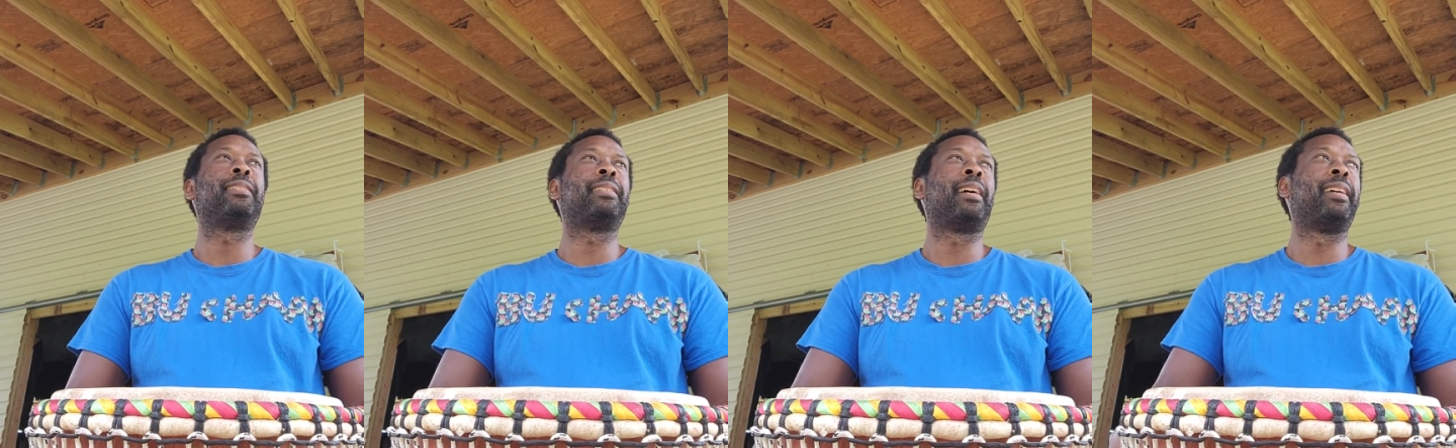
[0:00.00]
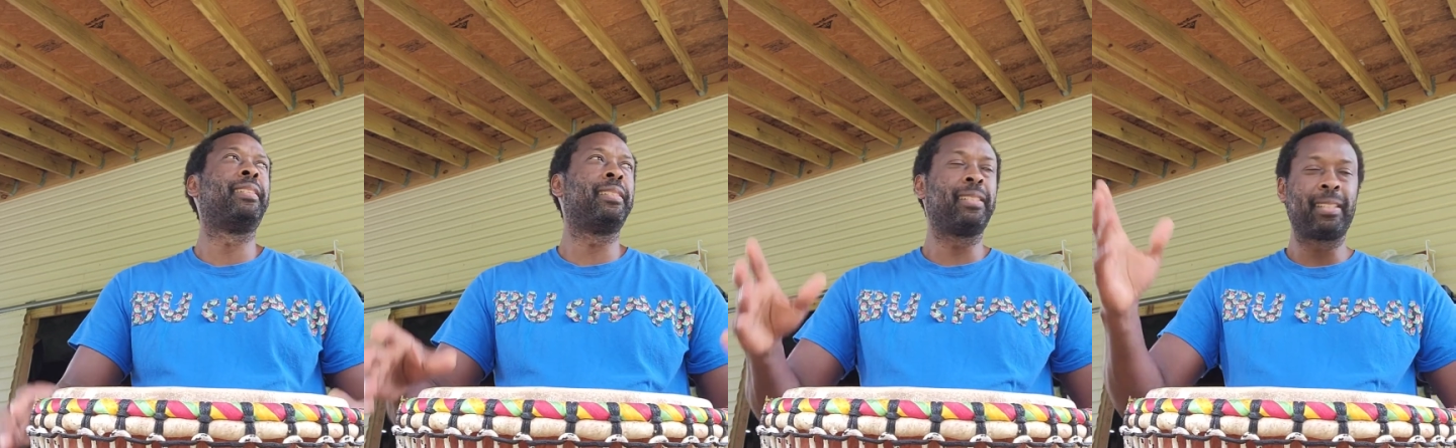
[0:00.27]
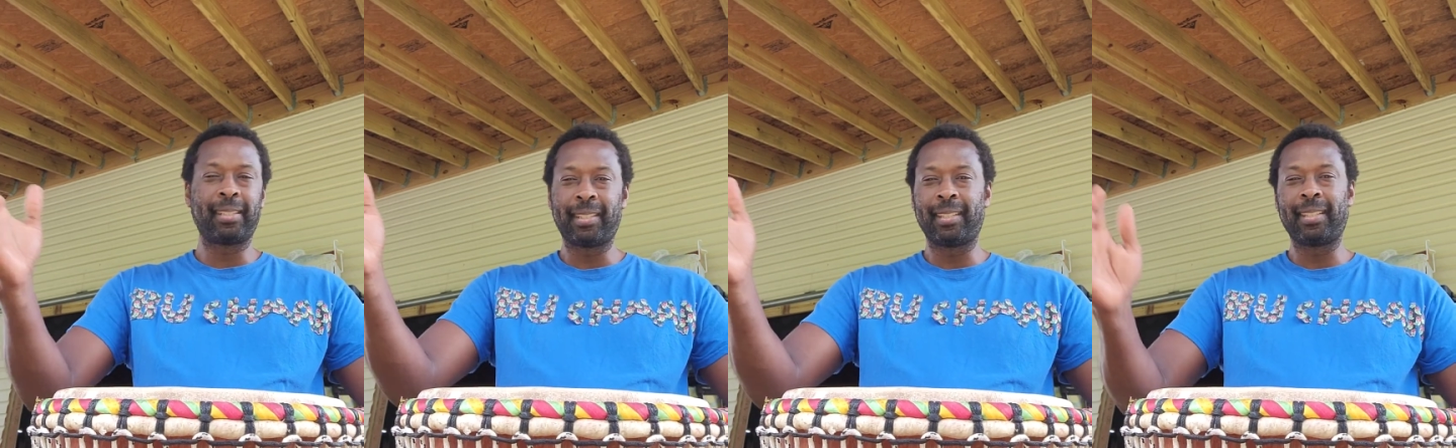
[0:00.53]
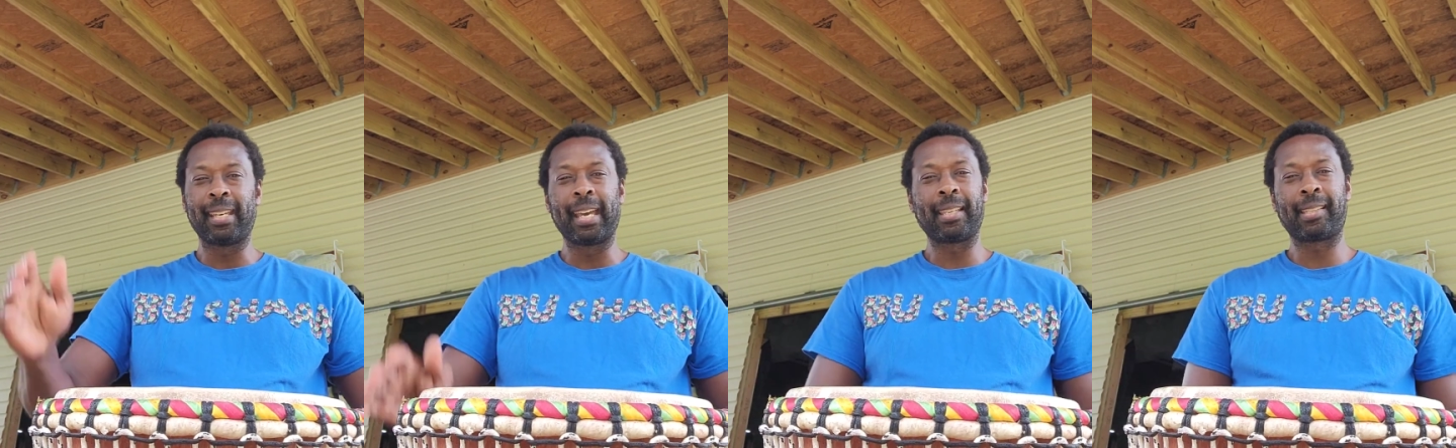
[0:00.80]
and
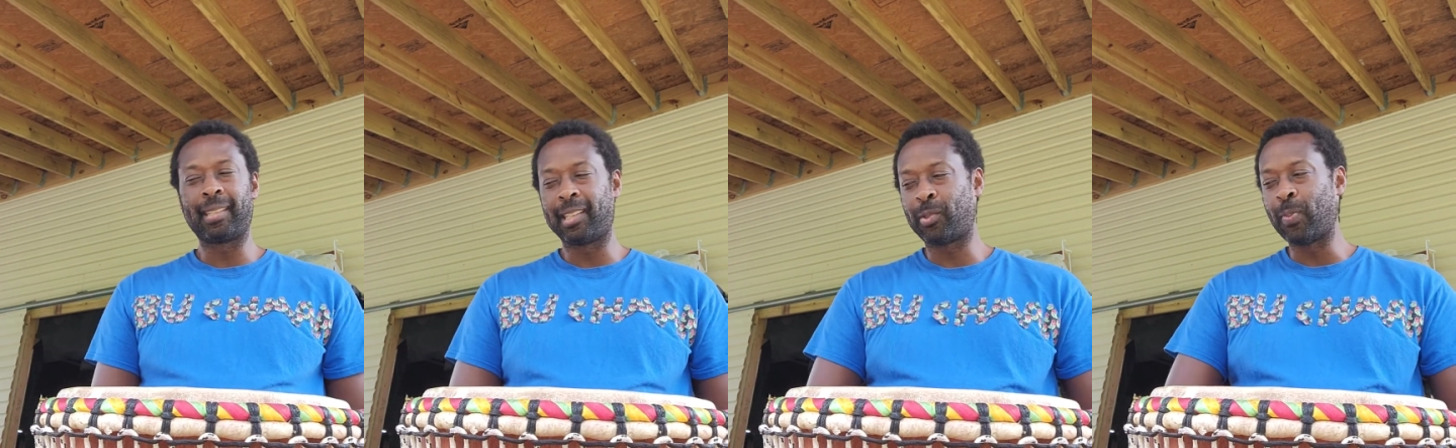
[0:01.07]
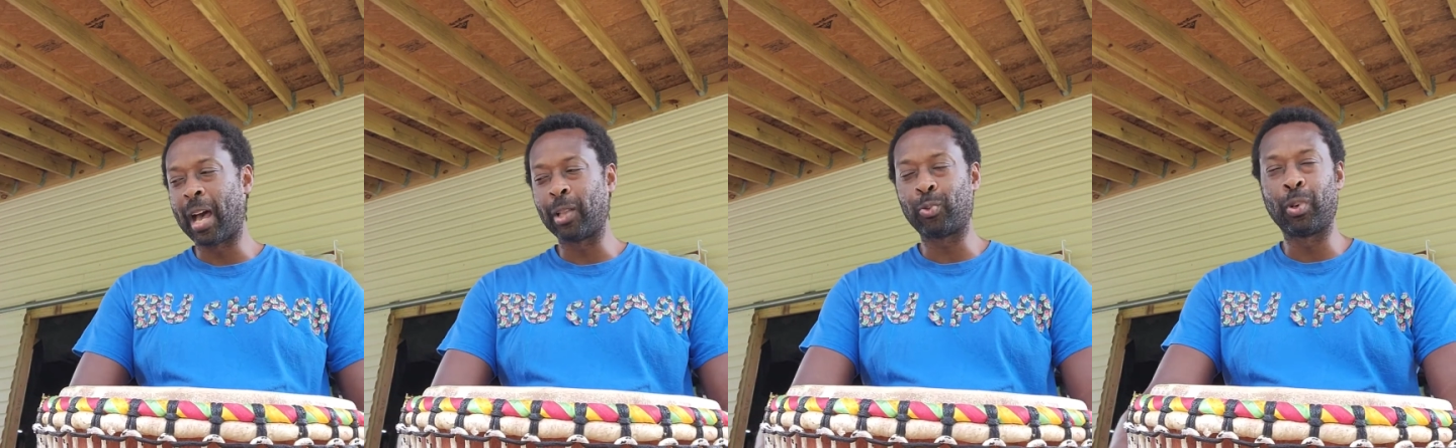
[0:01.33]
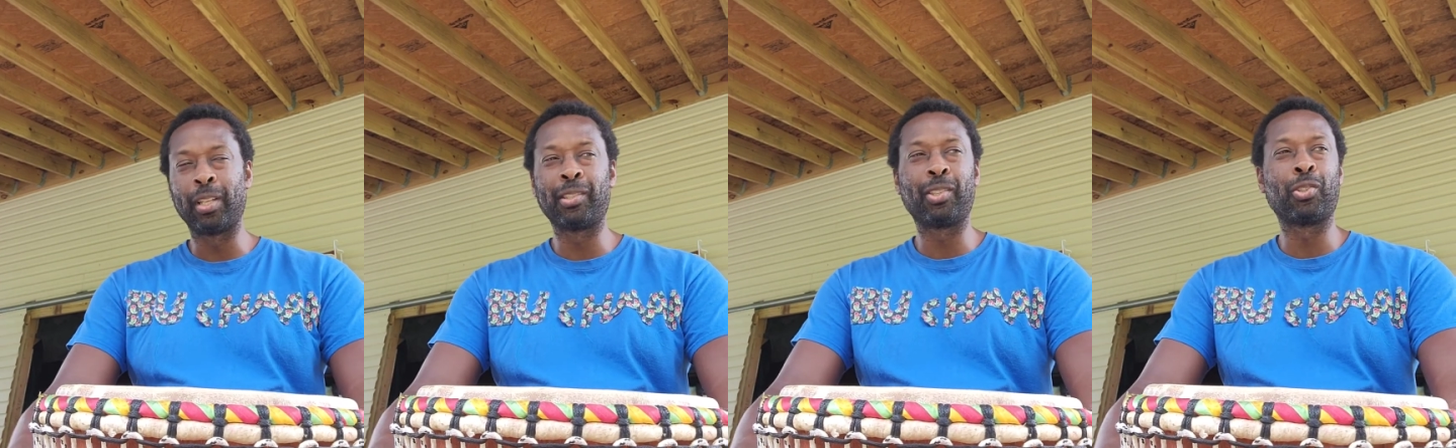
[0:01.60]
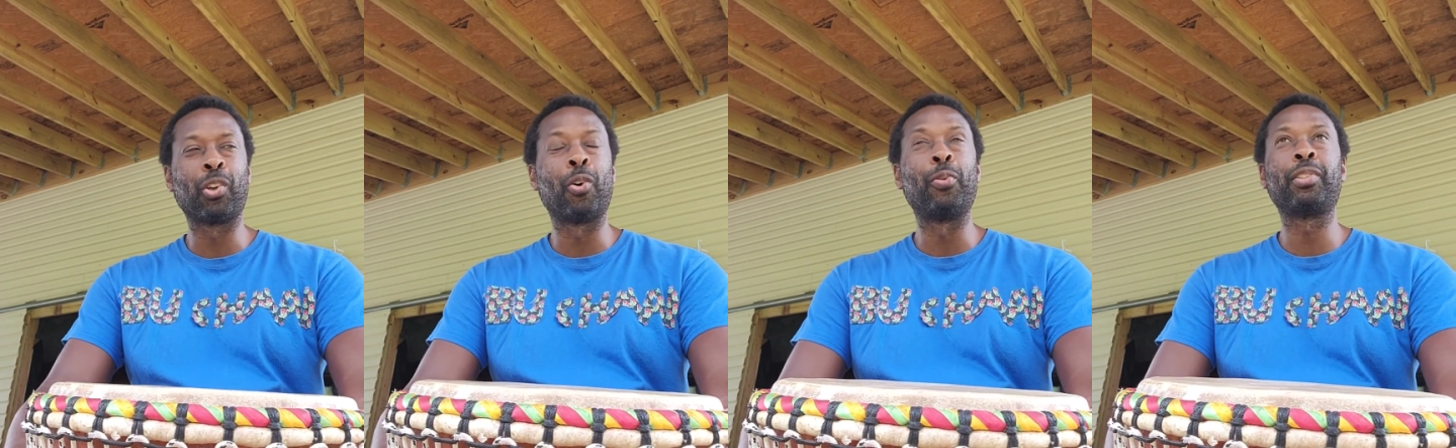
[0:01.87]
yes, the smart ones
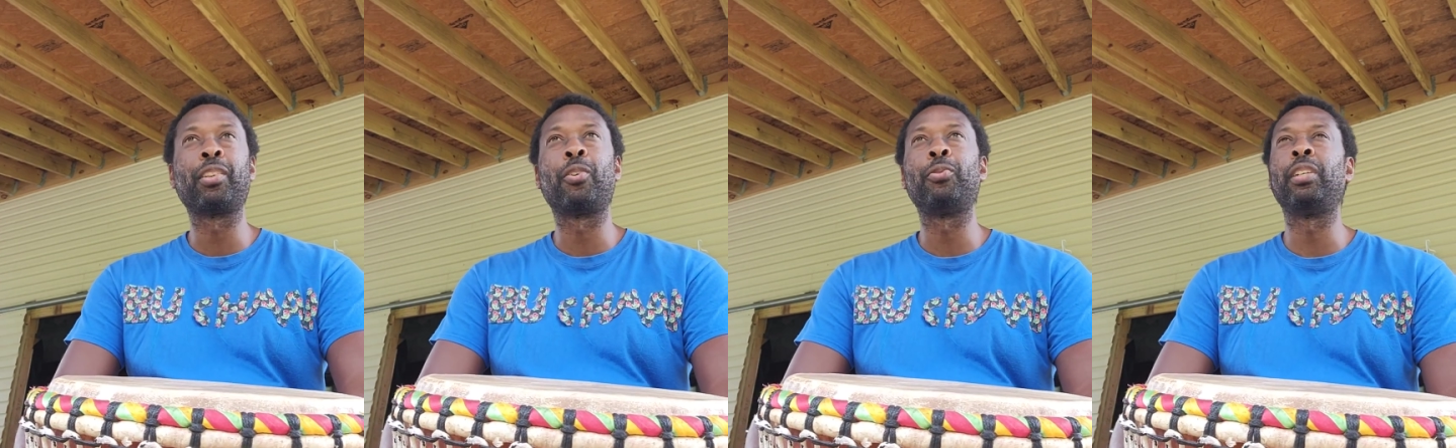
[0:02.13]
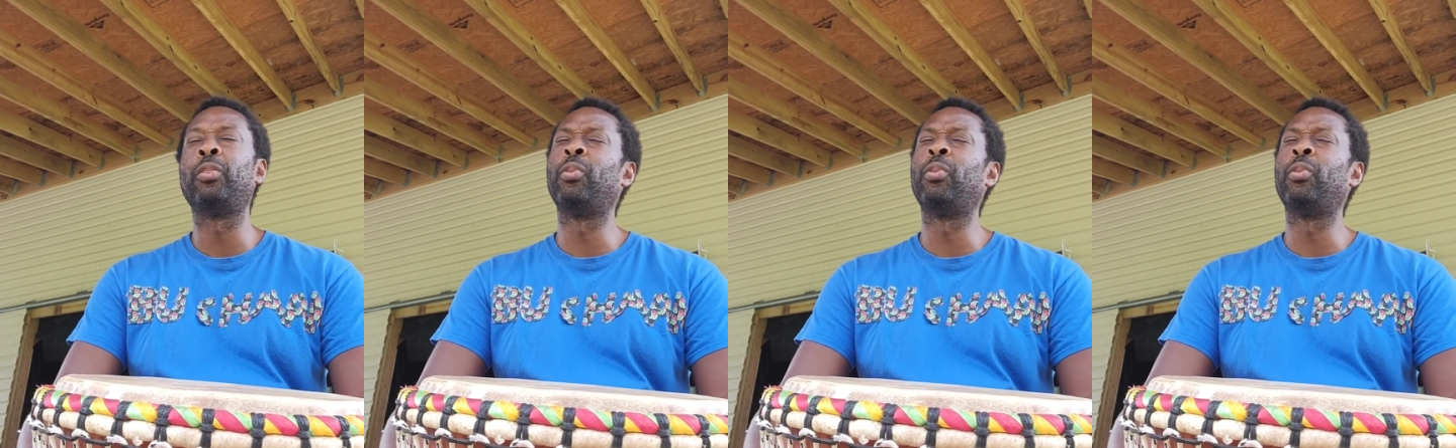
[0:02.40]
is always out there.